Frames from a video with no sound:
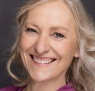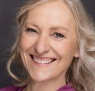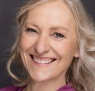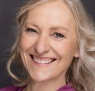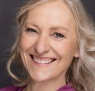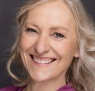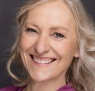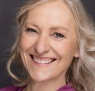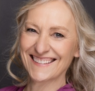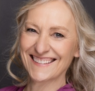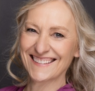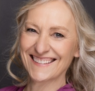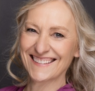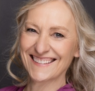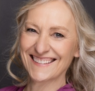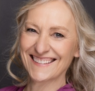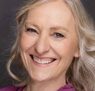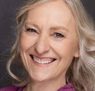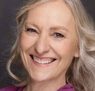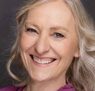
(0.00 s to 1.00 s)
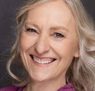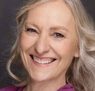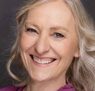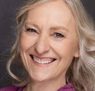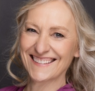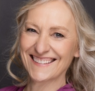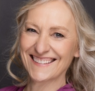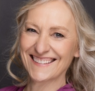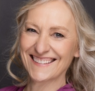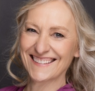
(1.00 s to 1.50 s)

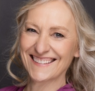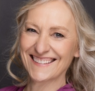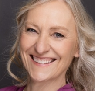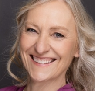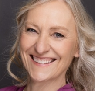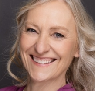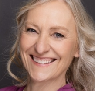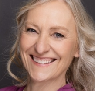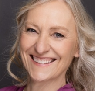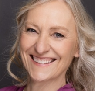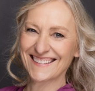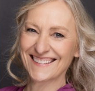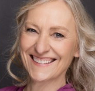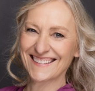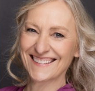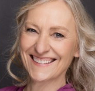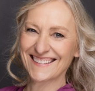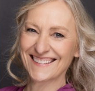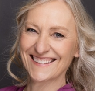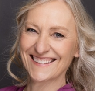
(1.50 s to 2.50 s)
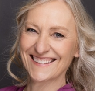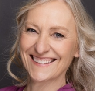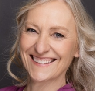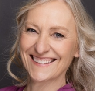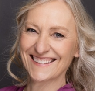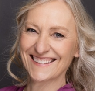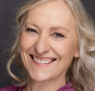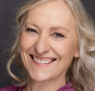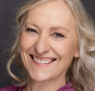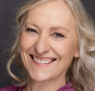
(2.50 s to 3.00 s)

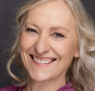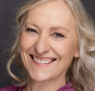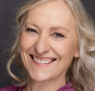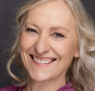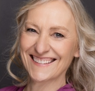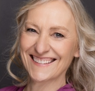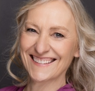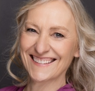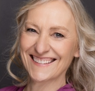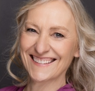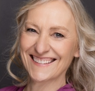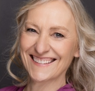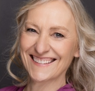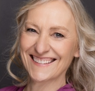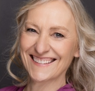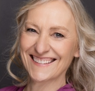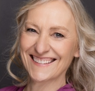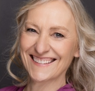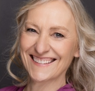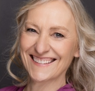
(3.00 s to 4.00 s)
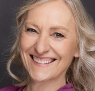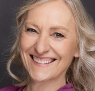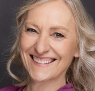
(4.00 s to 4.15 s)
This is a still picture; no speech is visible.